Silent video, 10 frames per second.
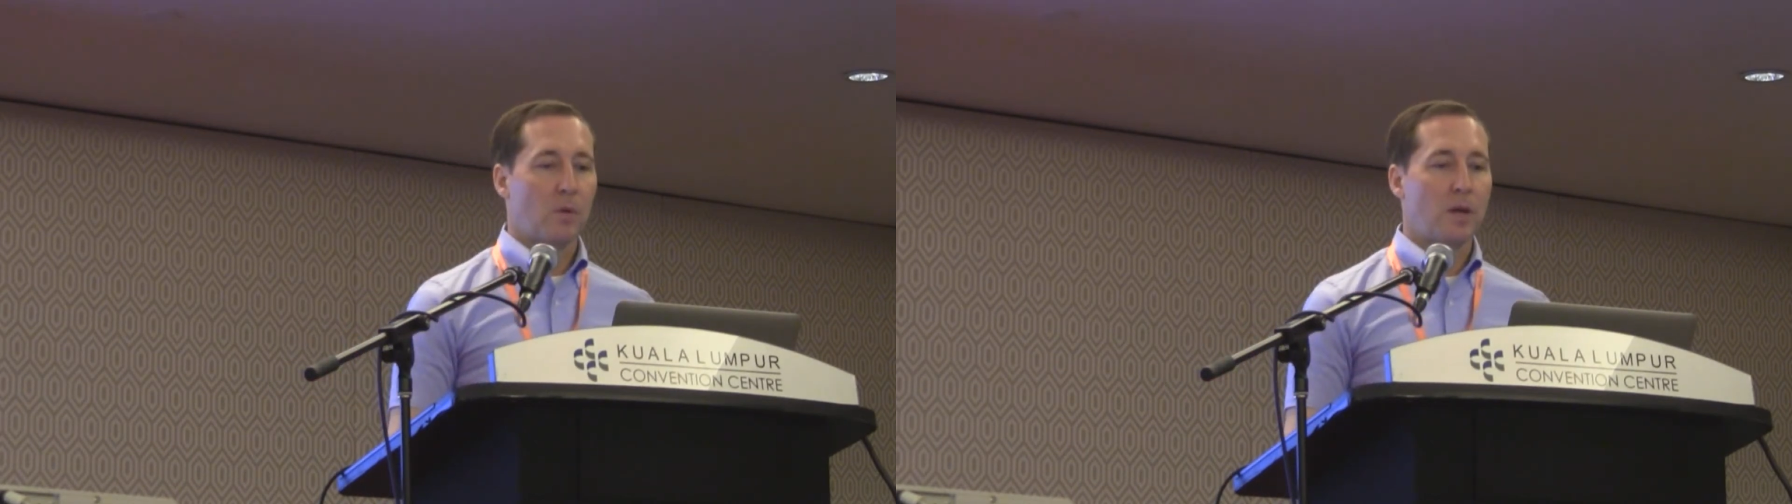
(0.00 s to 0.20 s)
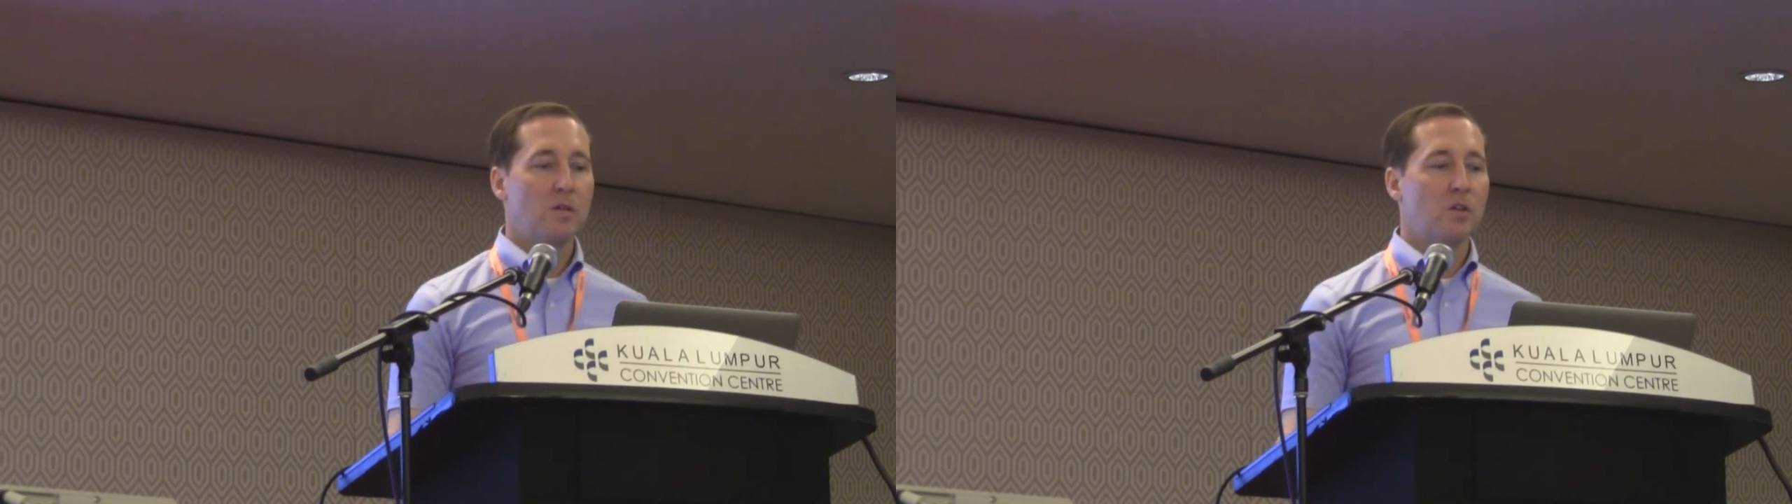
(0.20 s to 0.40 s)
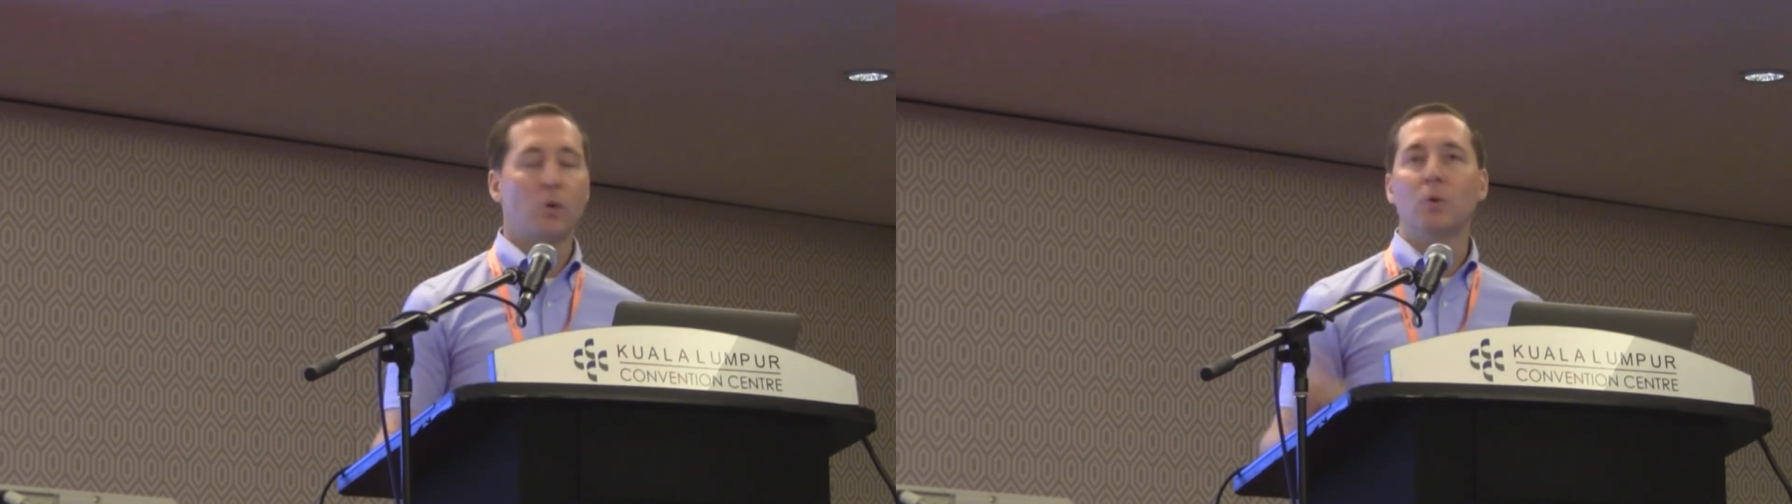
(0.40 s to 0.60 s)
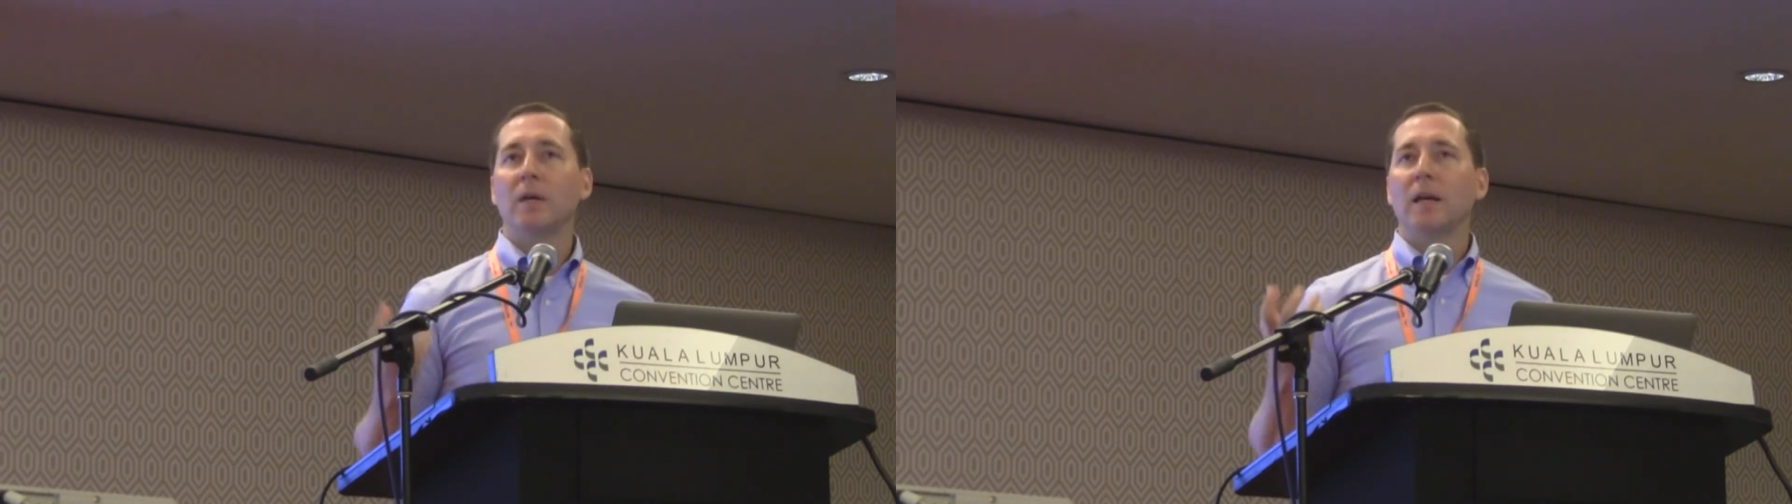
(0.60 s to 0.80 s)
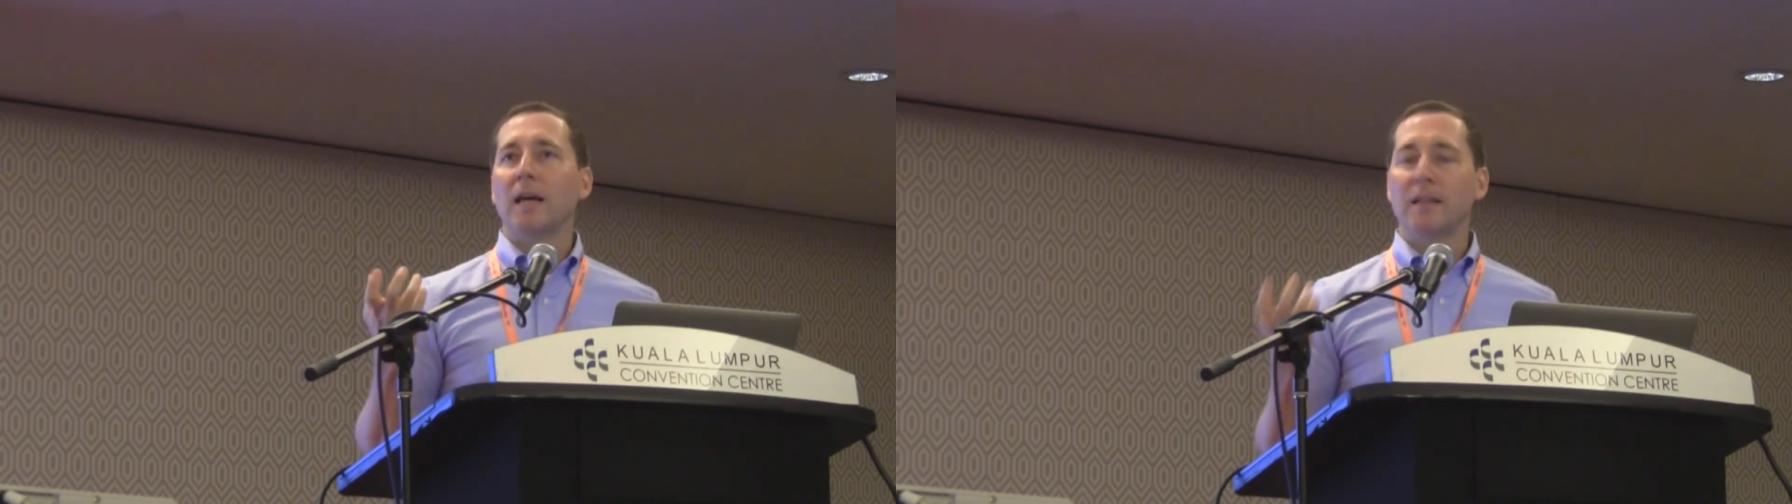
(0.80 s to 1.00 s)
Okay, so
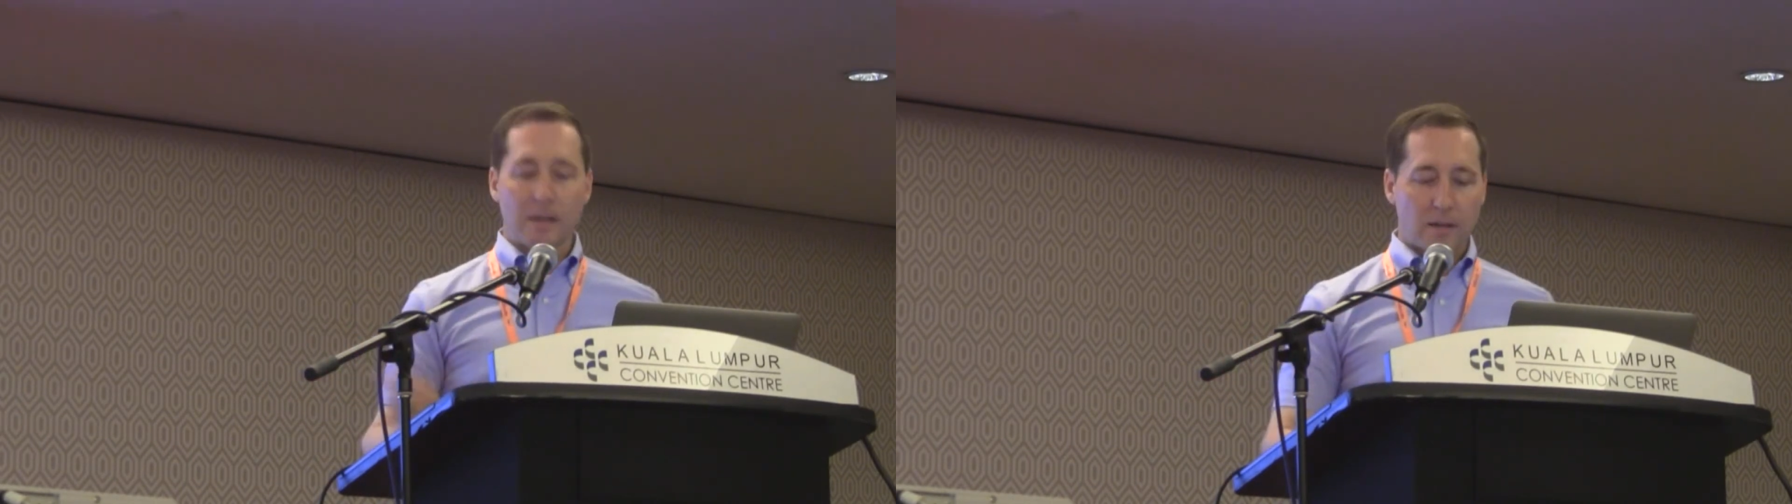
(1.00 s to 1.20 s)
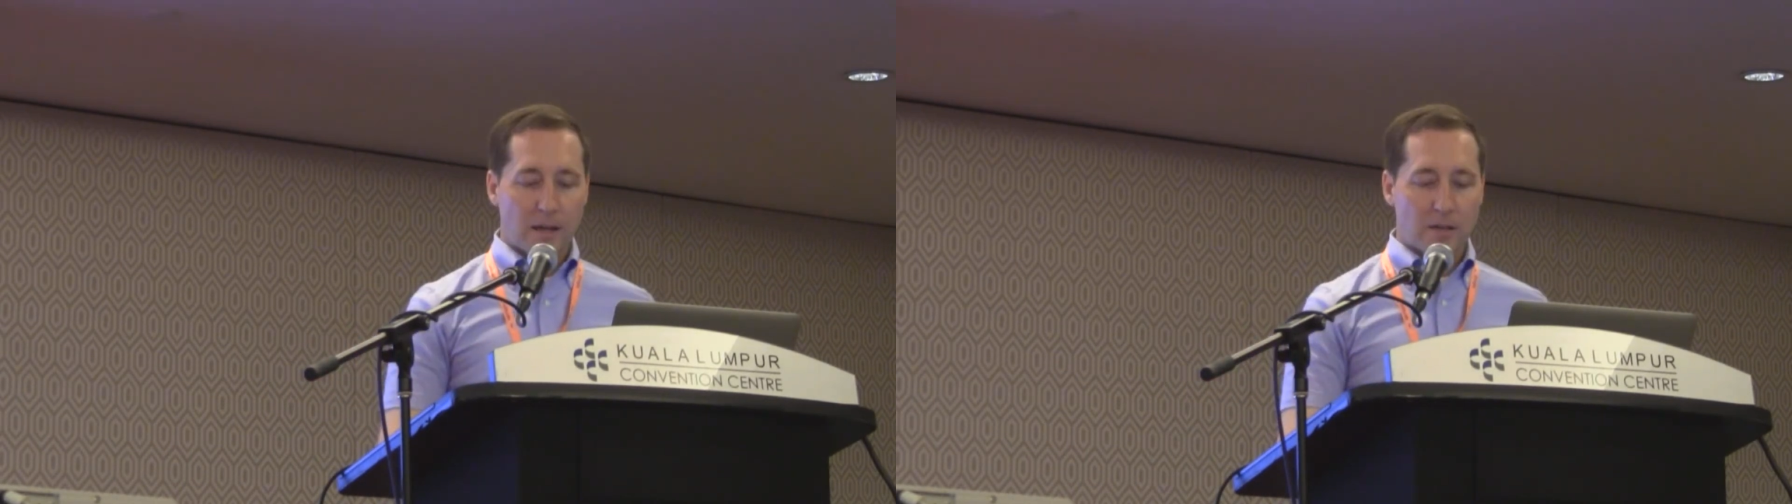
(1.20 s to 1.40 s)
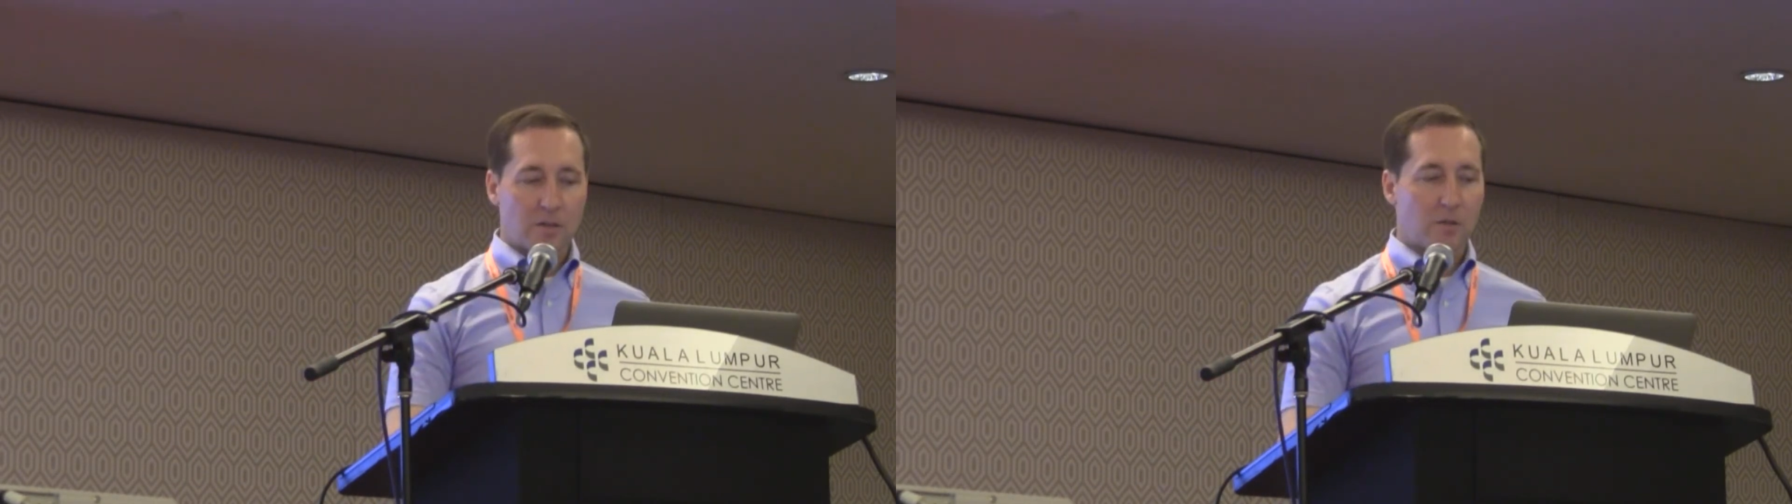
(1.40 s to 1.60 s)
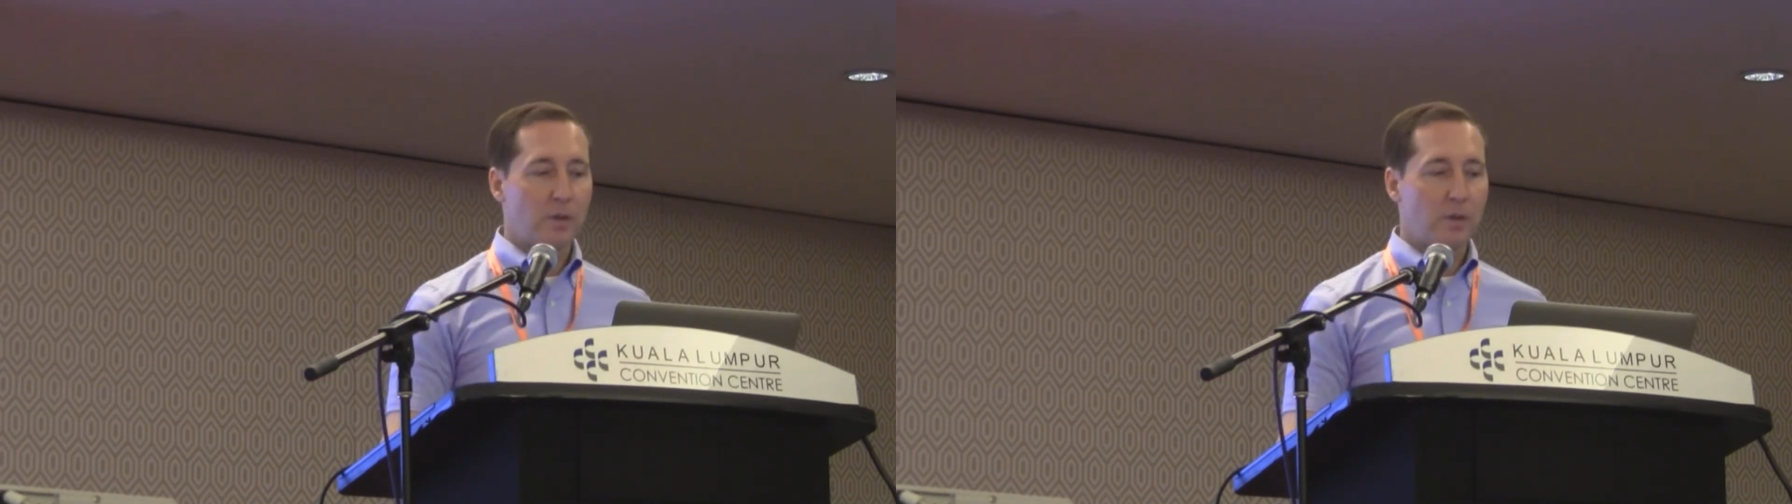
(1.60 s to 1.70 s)
in that case,